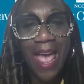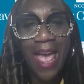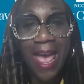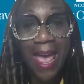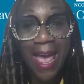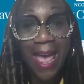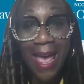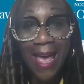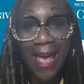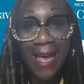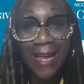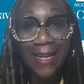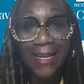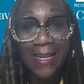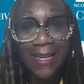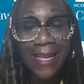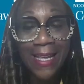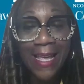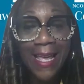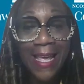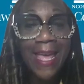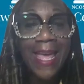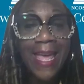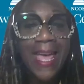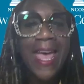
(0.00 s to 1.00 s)
And
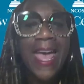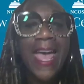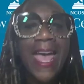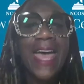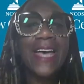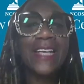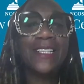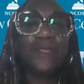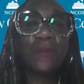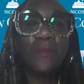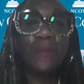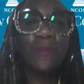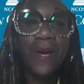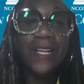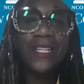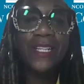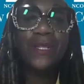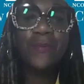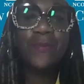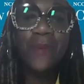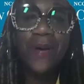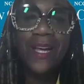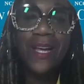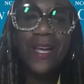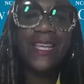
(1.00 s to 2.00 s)
as much
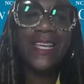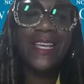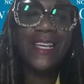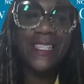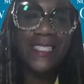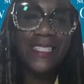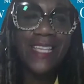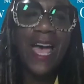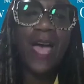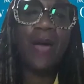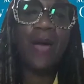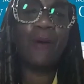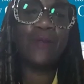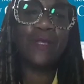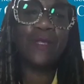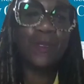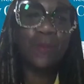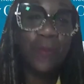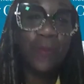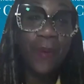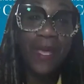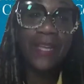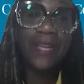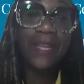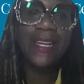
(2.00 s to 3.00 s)
money as I was
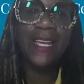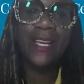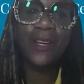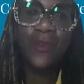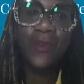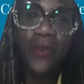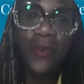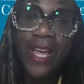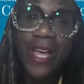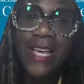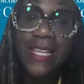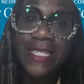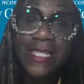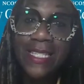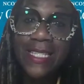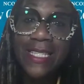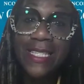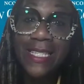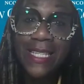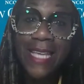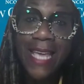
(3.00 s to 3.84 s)
spending, Chris,